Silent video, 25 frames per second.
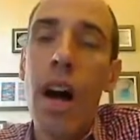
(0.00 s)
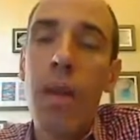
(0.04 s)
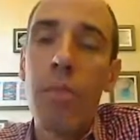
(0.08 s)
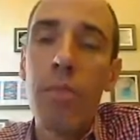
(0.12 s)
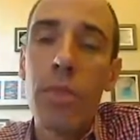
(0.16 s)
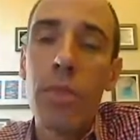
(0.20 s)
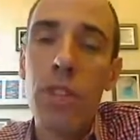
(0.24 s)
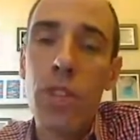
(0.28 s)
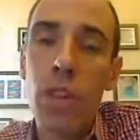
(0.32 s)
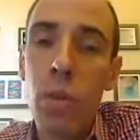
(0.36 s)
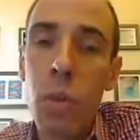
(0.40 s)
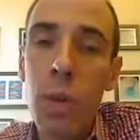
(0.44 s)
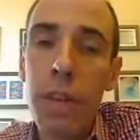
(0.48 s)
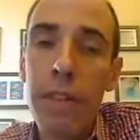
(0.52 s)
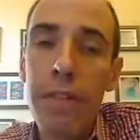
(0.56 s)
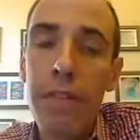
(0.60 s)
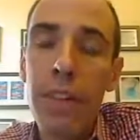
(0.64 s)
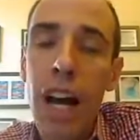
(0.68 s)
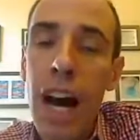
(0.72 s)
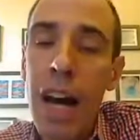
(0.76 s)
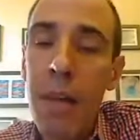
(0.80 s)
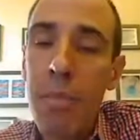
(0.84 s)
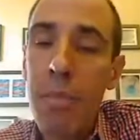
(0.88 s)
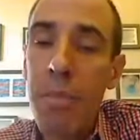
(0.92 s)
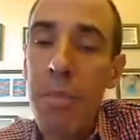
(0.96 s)
So we've
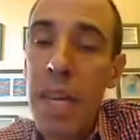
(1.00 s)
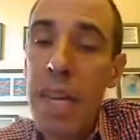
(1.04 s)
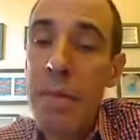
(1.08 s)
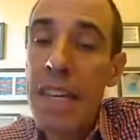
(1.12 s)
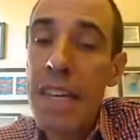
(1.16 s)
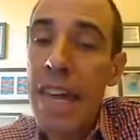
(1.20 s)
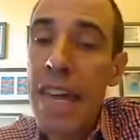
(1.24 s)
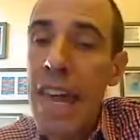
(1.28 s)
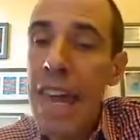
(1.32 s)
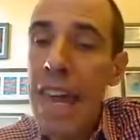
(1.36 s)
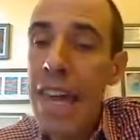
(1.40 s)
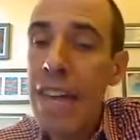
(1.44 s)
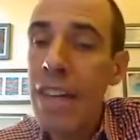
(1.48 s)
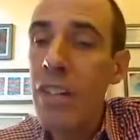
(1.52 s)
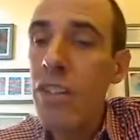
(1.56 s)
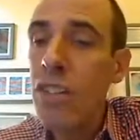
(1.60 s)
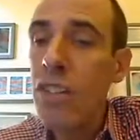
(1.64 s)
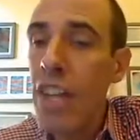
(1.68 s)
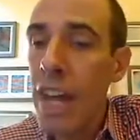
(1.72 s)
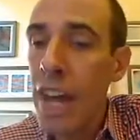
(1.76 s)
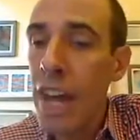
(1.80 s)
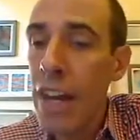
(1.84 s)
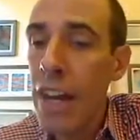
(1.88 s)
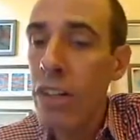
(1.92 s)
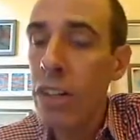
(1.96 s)
got maybe
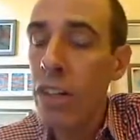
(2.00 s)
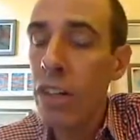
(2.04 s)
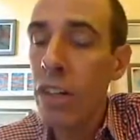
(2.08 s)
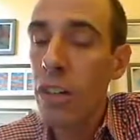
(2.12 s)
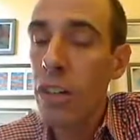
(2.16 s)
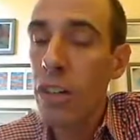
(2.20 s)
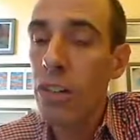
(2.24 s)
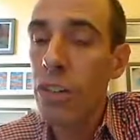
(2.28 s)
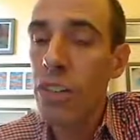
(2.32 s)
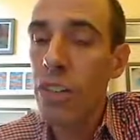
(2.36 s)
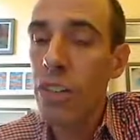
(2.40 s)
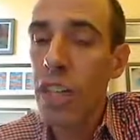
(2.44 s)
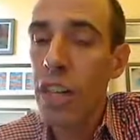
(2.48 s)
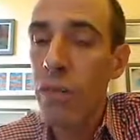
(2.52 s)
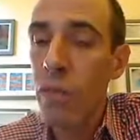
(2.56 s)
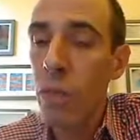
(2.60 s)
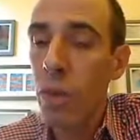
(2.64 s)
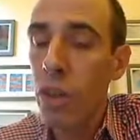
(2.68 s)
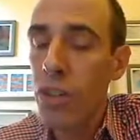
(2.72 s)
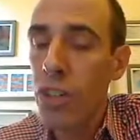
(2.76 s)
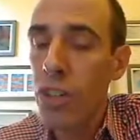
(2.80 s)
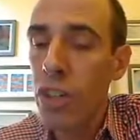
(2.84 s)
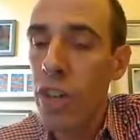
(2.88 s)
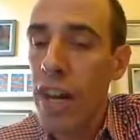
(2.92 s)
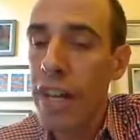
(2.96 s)
age errors if
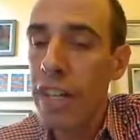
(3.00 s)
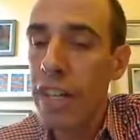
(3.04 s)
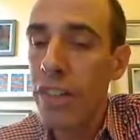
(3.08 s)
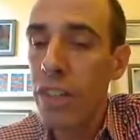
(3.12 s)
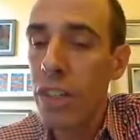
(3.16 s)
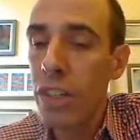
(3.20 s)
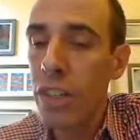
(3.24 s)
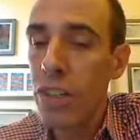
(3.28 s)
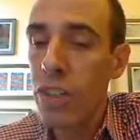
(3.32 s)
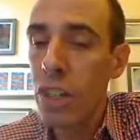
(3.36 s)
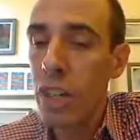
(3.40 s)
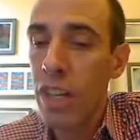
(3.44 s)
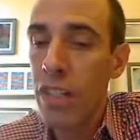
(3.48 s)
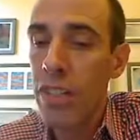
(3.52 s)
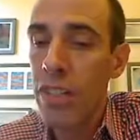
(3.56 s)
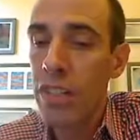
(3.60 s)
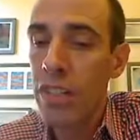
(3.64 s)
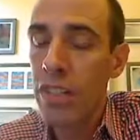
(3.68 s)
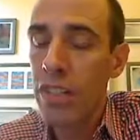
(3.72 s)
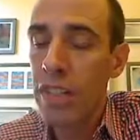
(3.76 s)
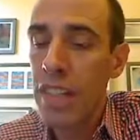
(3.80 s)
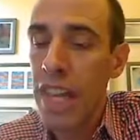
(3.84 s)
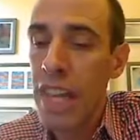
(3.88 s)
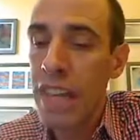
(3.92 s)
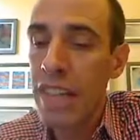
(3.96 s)
we're trying to
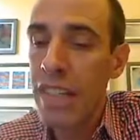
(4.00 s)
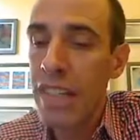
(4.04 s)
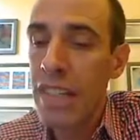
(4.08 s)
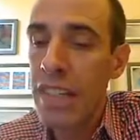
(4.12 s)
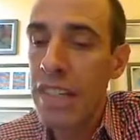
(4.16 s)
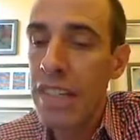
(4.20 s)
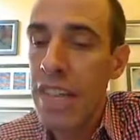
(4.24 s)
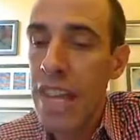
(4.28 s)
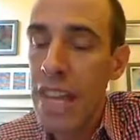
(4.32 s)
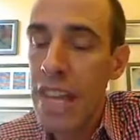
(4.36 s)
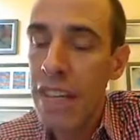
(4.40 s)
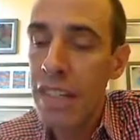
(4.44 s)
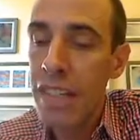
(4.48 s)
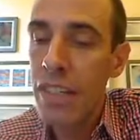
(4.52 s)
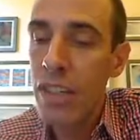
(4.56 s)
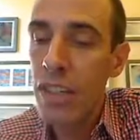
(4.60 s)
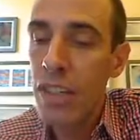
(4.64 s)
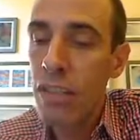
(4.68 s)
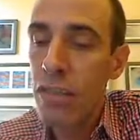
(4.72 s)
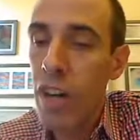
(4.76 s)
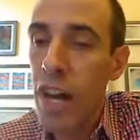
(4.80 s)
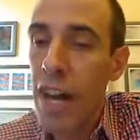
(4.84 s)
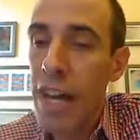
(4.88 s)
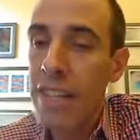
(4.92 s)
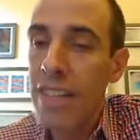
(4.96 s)
just take dated
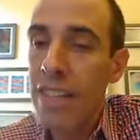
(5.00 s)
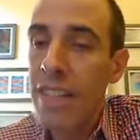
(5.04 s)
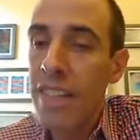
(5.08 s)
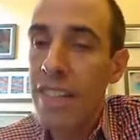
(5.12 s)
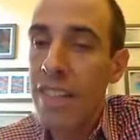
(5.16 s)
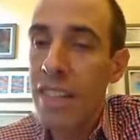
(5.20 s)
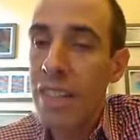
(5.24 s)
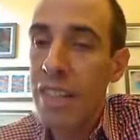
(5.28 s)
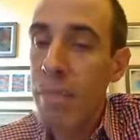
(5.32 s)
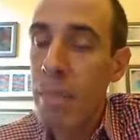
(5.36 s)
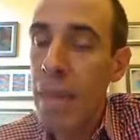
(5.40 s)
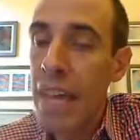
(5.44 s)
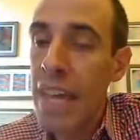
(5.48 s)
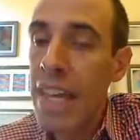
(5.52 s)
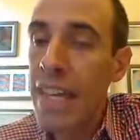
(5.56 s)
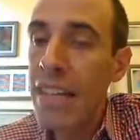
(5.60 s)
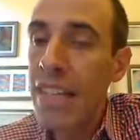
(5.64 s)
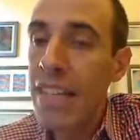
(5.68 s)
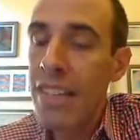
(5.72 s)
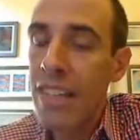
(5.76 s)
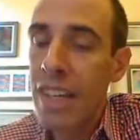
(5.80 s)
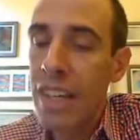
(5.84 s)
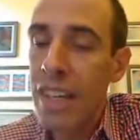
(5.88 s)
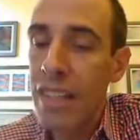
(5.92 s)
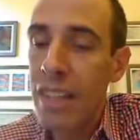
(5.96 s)
horizons at the
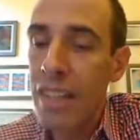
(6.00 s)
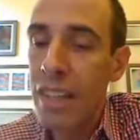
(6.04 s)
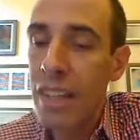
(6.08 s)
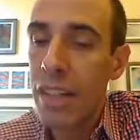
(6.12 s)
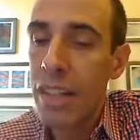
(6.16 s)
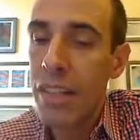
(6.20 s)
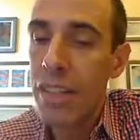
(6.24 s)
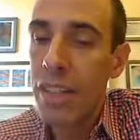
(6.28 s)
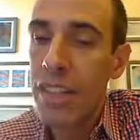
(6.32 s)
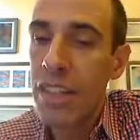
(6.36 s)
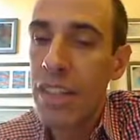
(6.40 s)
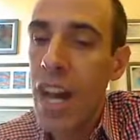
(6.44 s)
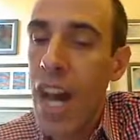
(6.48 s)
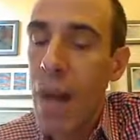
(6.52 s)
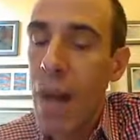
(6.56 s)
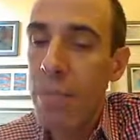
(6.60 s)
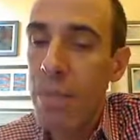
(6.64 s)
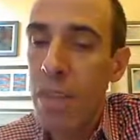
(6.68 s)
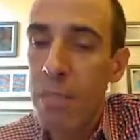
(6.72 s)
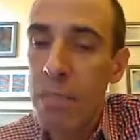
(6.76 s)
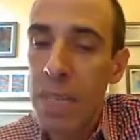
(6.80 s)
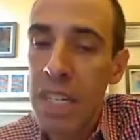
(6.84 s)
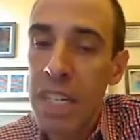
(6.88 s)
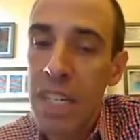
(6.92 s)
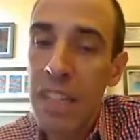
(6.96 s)
base and the top
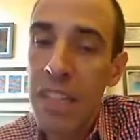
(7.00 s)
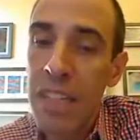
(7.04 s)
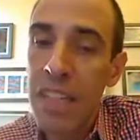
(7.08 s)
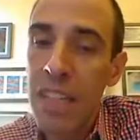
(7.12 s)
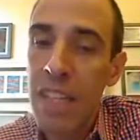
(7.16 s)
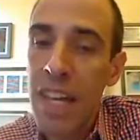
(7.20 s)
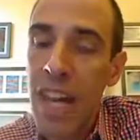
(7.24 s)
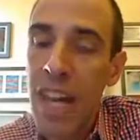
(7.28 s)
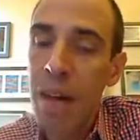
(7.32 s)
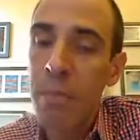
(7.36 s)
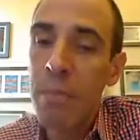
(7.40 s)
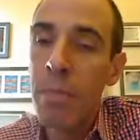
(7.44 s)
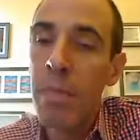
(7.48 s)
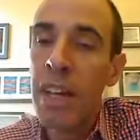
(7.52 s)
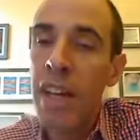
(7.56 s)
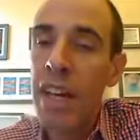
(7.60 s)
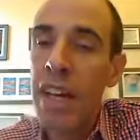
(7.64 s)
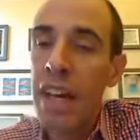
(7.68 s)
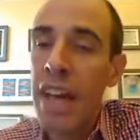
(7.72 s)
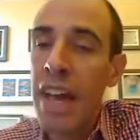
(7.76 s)
of the PETM